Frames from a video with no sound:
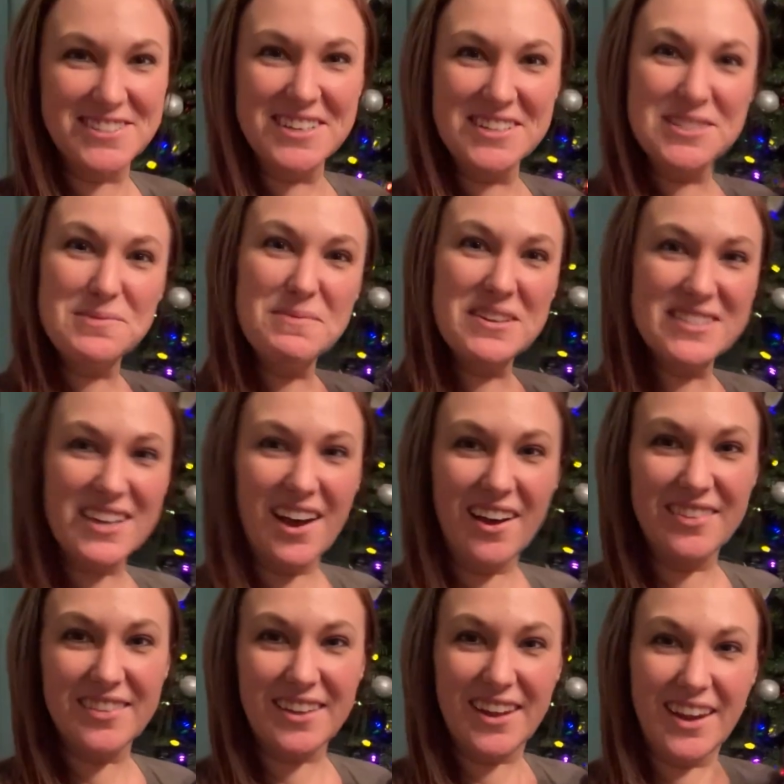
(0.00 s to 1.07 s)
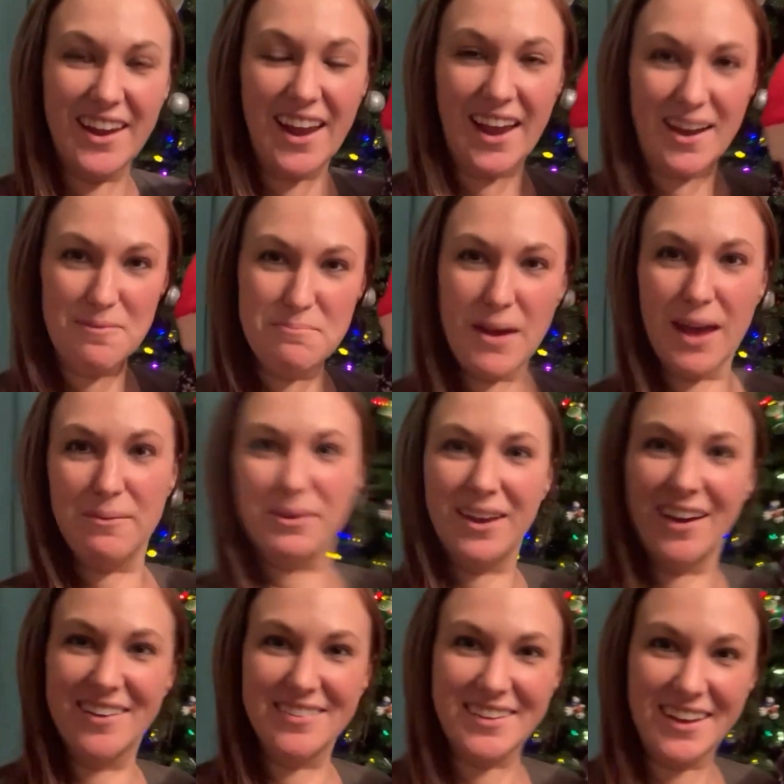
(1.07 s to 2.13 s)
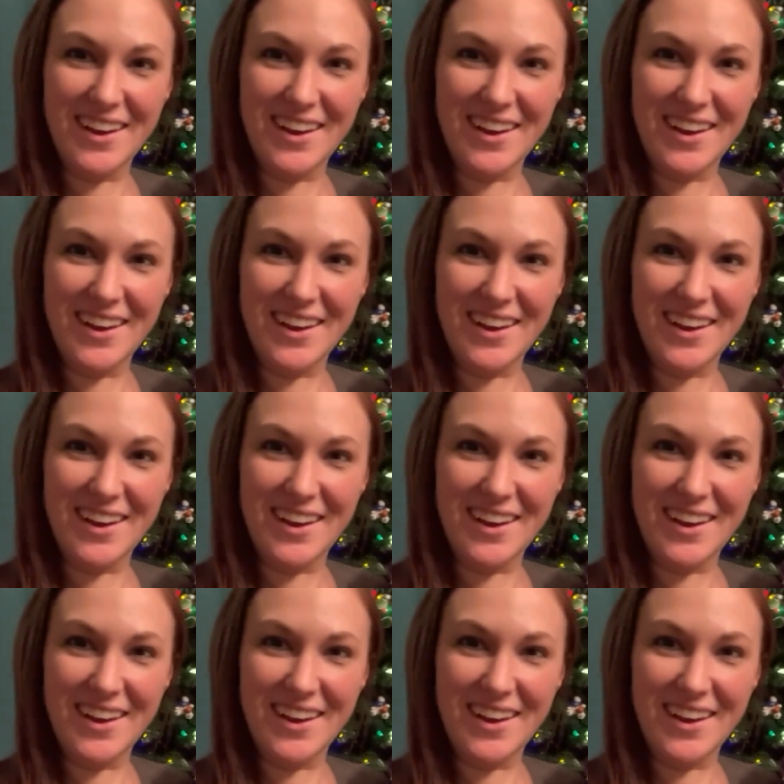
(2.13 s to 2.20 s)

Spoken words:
It's Miss Hunley and Baby Hunley.